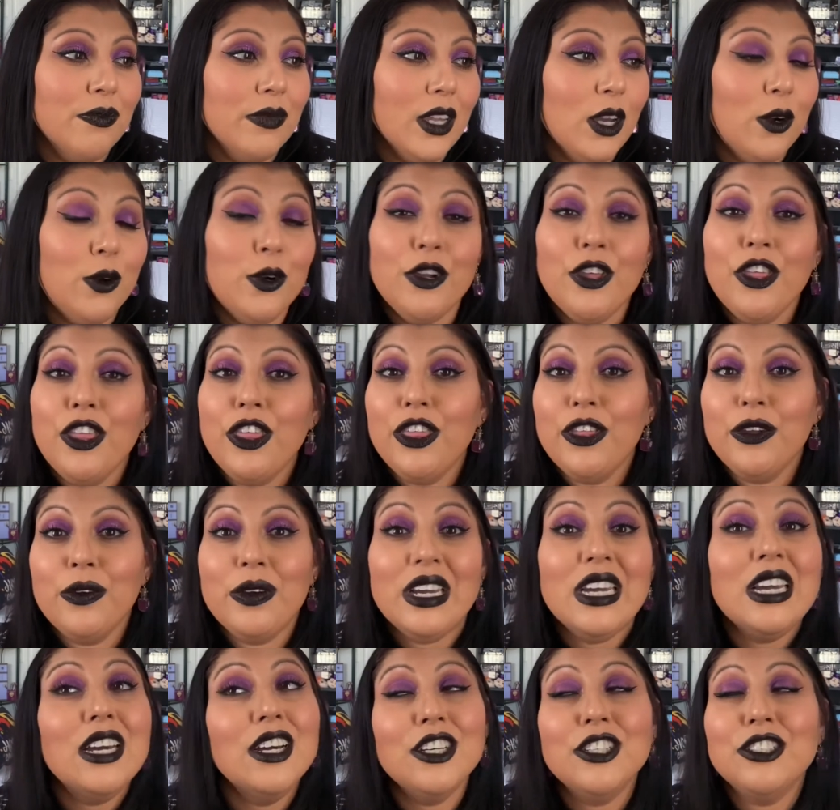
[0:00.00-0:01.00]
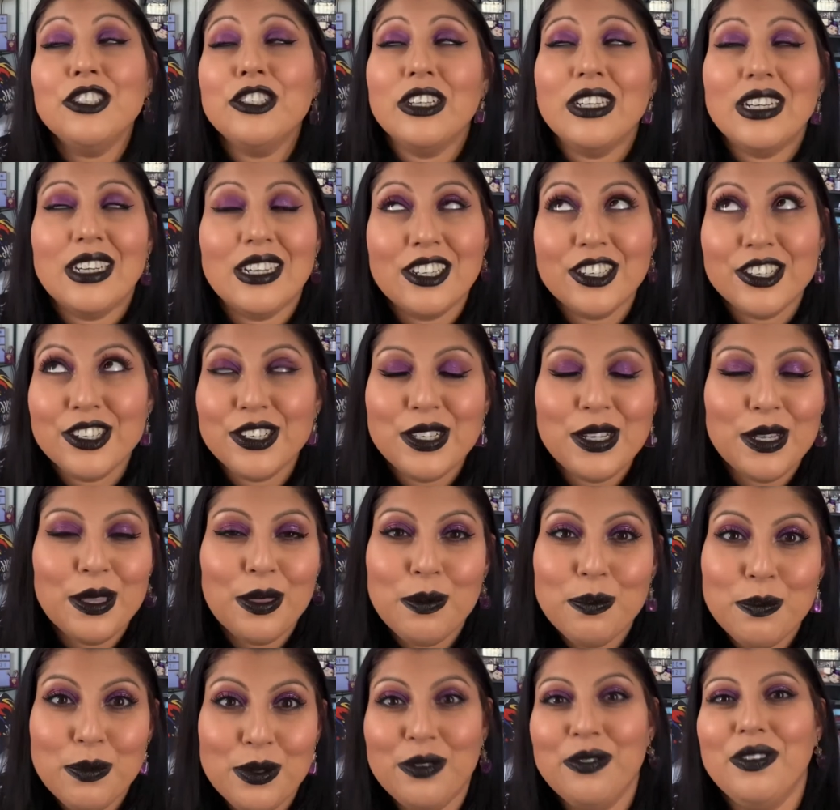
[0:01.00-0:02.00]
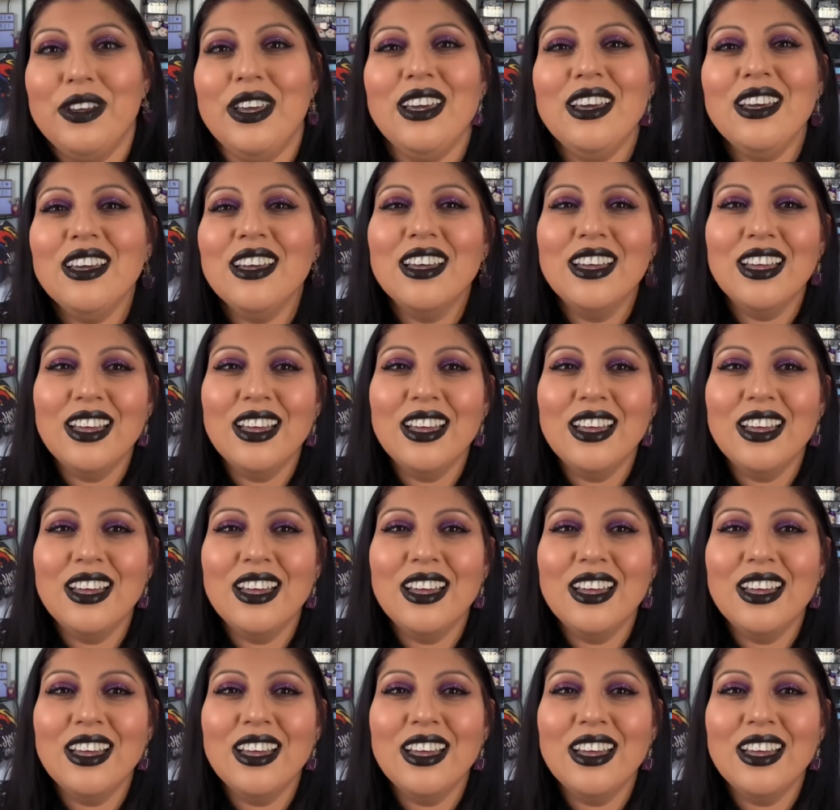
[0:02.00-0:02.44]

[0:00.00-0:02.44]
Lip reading: Or 300 years, like the movie.